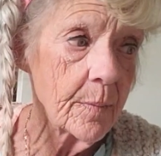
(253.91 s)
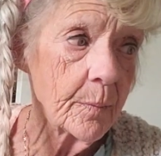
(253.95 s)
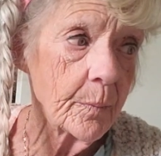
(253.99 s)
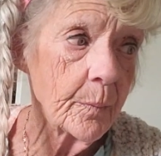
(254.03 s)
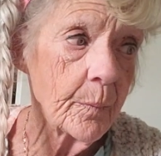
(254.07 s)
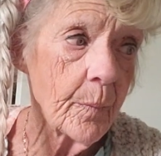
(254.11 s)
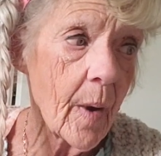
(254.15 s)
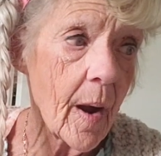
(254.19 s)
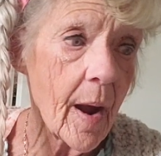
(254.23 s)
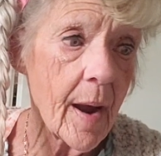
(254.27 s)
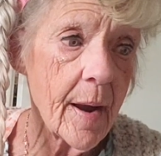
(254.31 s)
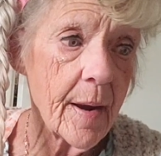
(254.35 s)

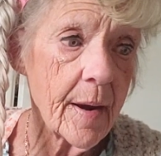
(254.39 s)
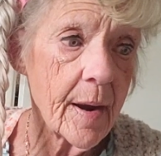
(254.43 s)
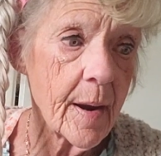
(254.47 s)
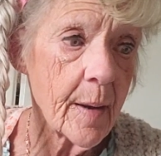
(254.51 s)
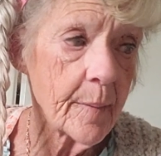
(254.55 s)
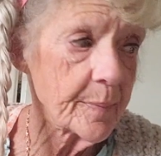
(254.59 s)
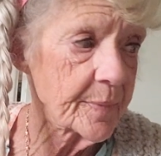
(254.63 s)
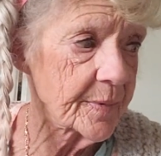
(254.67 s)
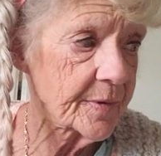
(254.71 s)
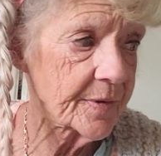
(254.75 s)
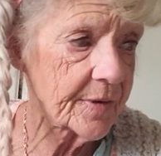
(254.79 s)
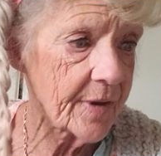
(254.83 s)
my
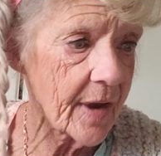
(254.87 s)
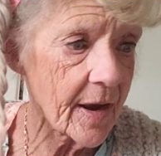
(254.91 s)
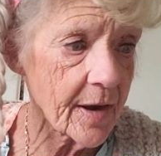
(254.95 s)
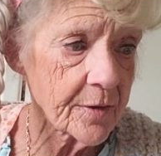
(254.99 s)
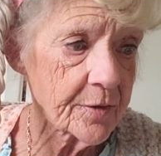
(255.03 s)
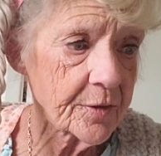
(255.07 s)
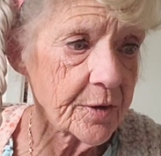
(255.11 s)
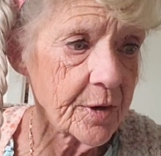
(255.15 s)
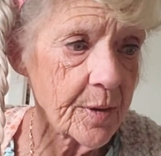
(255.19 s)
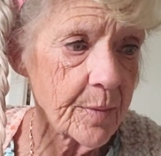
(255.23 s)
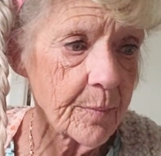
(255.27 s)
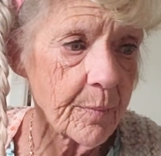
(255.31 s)

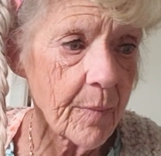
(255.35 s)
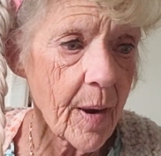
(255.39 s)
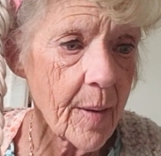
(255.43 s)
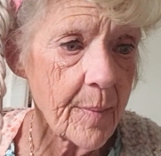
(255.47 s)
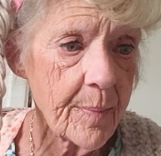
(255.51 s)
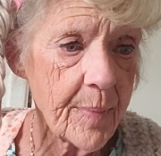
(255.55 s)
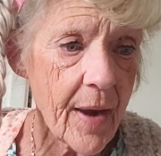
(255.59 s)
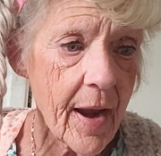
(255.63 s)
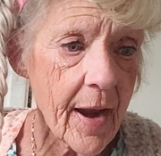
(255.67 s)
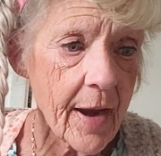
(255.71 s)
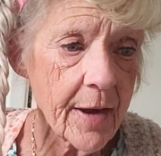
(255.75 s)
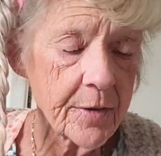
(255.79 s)
obsession, my
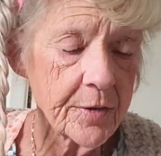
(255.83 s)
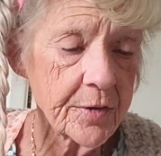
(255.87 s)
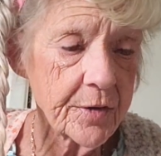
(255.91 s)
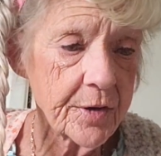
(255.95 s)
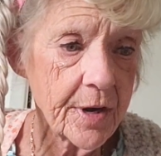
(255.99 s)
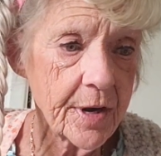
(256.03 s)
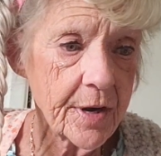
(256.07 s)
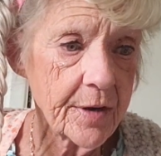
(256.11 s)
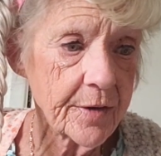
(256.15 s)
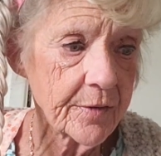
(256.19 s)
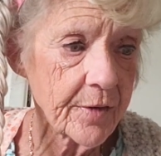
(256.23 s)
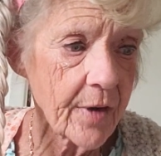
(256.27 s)

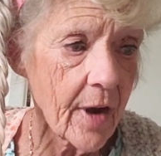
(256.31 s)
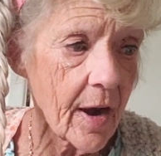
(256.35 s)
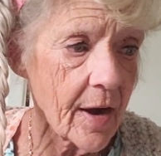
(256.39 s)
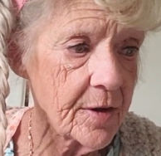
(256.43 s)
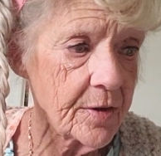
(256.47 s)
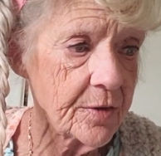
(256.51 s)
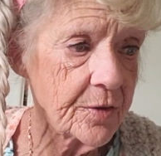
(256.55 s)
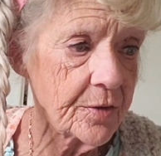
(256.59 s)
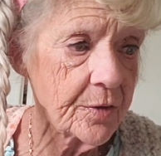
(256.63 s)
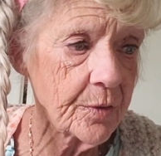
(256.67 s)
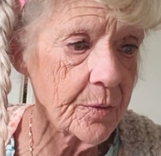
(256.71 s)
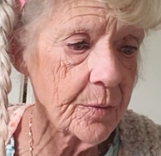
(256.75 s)
passion is I
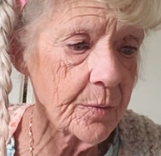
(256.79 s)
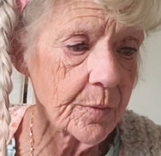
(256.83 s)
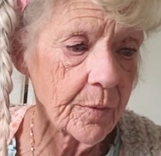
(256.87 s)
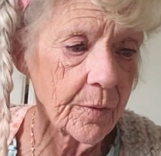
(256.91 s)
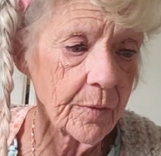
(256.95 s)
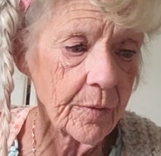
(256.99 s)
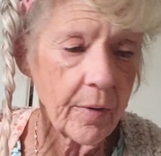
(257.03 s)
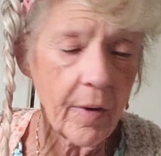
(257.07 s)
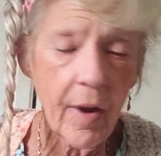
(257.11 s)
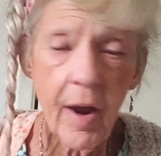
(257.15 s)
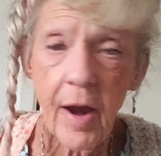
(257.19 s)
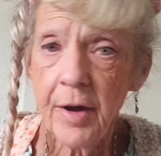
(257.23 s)

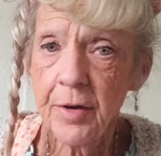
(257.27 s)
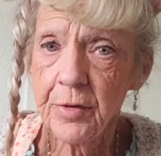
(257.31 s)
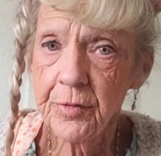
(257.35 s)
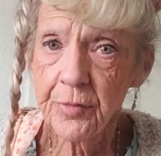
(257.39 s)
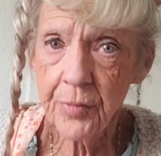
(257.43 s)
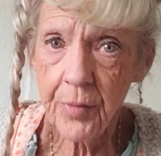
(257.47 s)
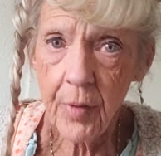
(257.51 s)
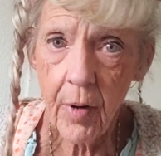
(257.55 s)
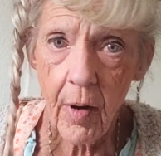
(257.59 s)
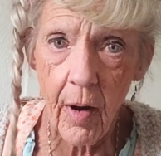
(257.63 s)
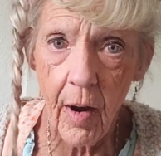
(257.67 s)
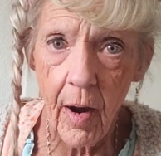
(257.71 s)
doodle, I
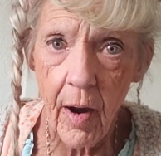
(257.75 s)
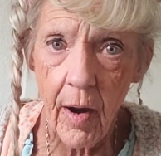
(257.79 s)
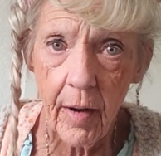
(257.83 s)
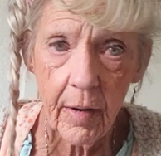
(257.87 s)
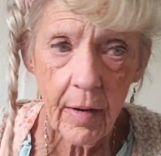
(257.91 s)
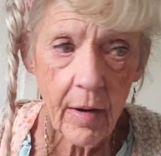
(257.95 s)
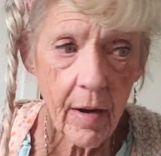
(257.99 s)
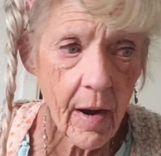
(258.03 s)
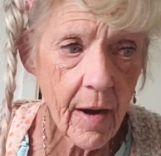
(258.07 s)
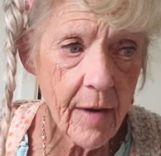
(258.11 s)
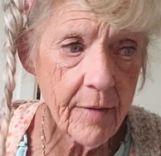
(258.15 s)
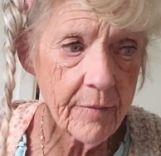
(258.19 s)
draw.
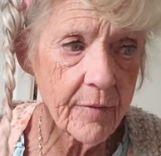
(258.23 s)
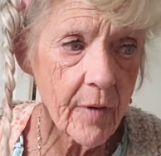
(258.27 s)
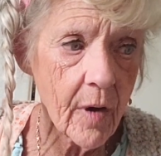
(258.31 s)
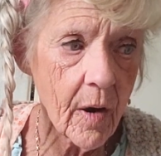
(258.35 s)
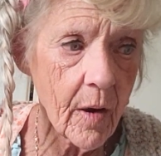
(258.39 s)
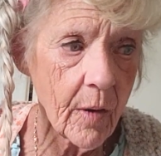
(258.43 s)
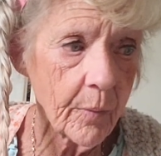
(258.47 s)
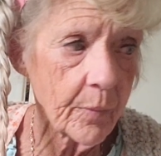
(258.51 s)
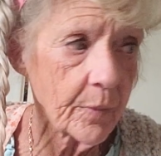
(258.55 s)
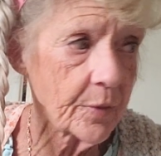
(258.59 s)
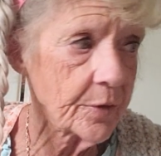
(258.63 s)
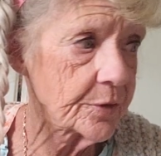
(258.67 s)
I've
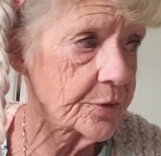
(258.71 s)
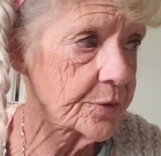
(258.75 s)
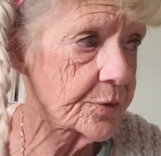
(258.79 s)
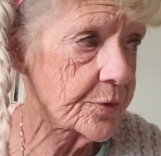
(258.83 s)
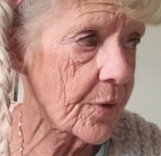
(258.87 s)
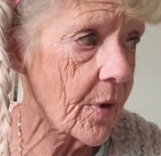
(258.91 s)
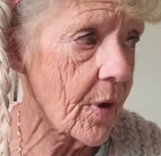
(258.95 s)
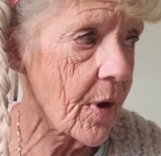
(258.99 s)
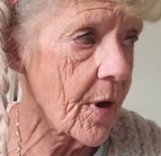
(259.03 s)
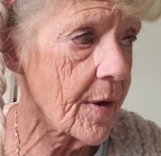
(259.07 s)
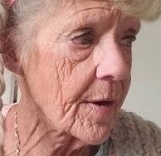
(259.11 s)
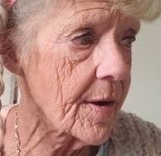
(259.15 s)
always
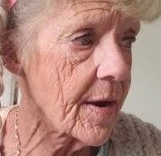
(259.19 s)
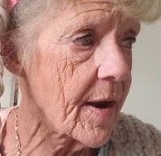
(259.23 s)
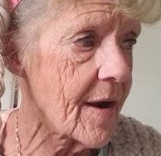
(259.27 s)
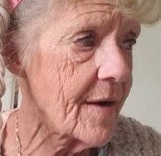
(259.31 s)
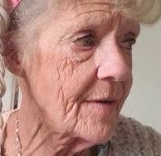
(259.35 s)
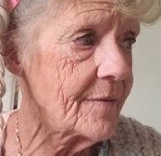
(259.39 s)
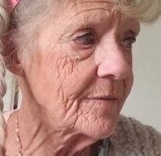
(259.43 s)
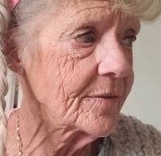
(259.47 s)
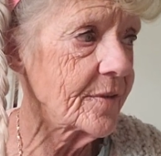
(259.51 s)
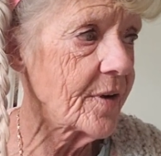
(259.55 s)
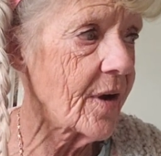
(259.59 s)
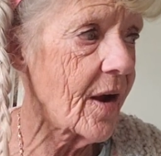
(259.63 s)
drawn.
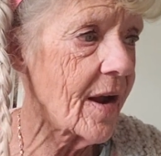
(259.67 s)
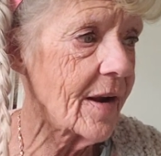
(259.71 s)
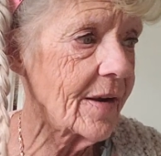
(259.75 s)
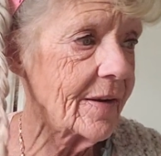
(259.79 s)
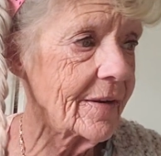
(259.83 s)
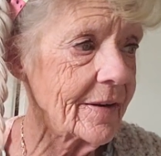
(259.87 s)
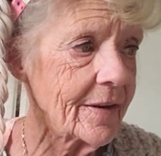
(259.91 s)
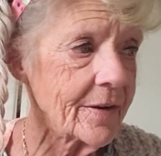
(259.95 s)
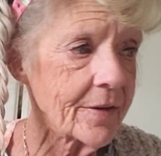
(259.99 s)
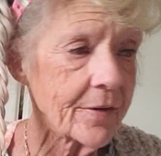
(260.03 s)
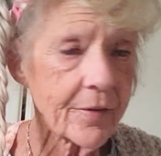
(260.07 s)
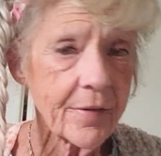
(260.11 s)
I've
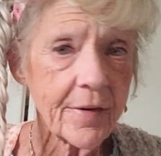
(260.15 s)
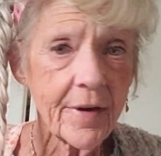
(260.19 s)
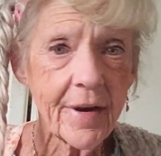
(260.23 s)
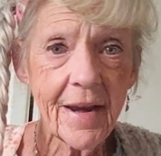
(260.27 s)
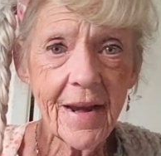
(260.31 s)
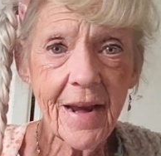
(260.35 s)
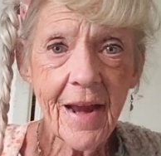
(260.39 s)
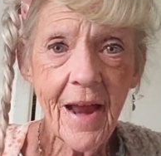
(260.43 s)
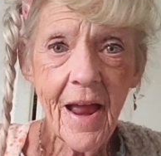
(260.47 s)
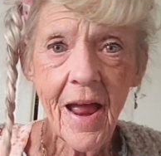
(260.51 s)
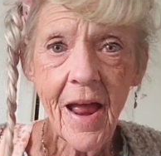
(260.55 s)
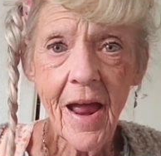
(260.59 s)
got
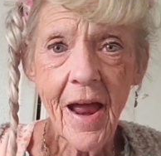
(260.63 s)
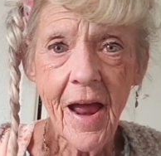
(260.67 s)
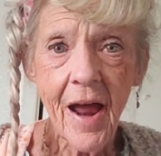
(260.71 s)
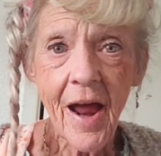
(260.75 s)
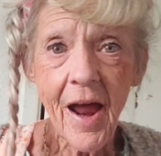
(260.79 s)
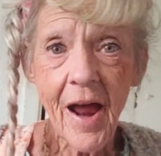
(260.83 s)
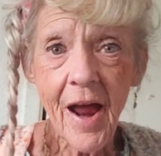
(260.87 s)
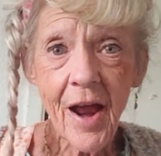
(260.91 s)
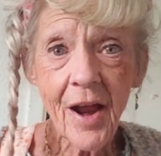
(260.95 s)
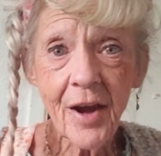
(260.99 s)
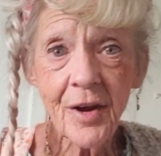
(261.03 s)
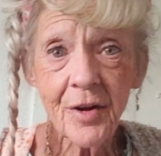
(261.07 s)
literally
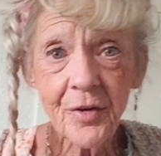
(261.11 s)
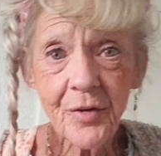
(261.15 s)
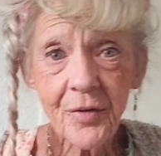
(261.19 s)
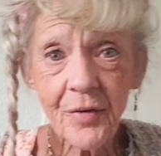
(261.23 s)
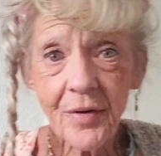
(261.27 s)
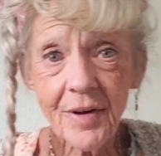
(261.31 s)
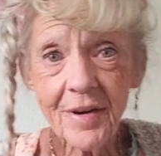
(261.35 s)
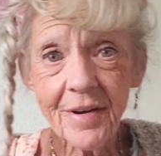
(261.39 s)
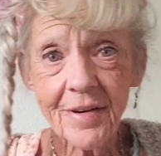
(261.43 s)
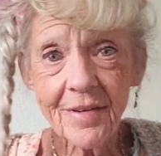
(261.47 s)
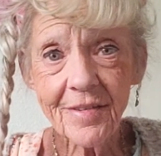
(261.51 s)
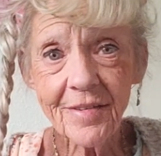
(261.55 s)

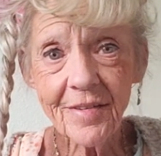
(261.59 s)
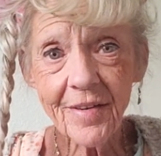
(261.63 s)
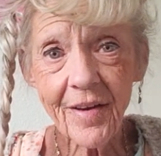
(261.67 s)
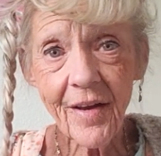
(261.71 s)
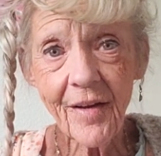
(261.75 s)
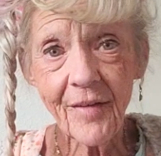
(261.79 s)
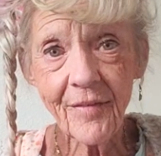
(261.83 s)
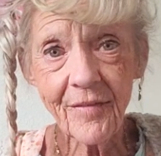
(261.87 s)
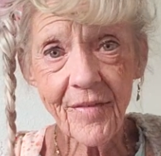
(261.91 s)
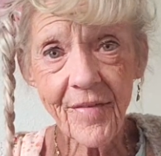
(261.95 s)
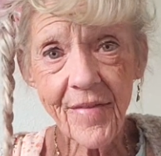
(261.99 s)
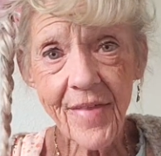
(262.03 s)
hundreds
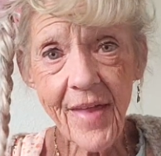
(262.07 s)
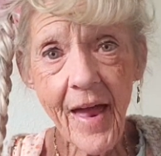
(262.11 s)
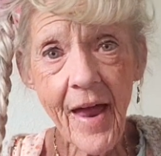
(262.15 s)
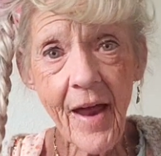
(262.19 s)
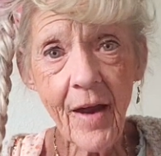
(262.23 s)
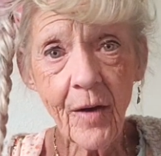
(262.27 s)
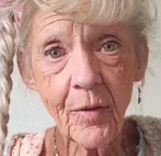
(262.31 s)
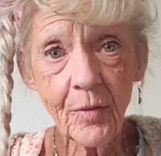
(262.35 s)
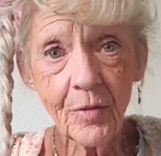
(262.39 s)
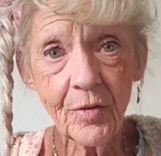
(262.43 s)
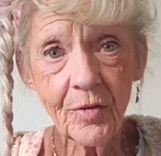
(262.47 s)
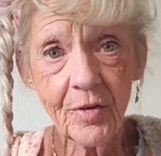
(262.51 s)
of
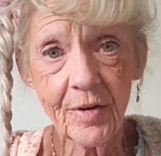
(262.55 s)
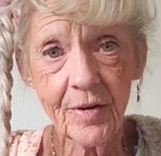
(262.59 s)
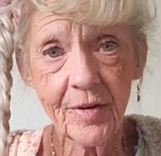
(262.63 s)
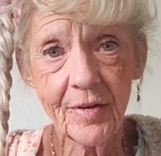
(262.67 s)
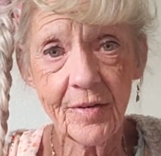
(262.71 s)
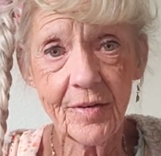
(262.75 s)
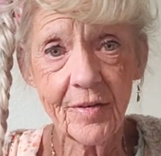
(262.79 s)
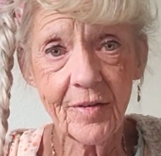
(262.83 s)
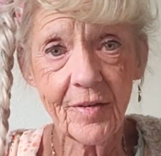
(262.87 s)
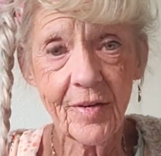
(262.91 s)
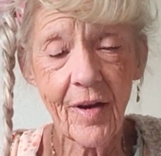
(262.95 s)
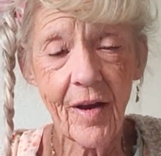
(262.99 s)

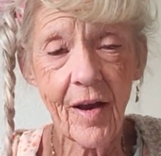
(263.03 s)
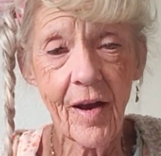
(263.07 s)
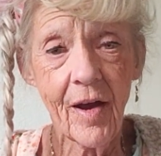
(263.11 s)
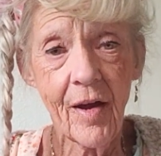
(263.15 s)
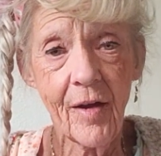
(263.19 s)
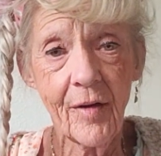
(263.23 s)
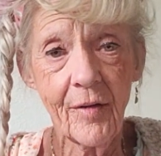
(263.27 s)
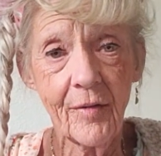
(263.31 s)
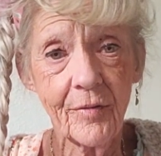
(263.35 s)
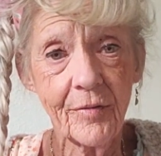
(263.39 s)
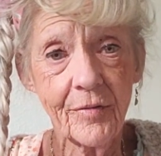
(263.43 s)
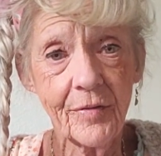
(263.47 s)
thousands
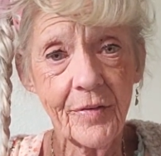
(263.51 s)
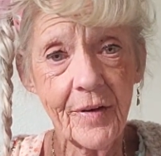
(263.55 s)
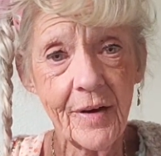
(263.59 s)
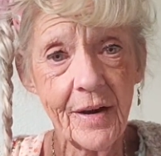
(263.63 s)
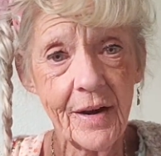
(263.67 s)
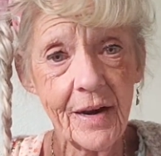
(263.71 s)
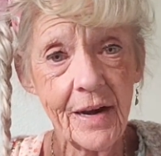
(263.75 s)
of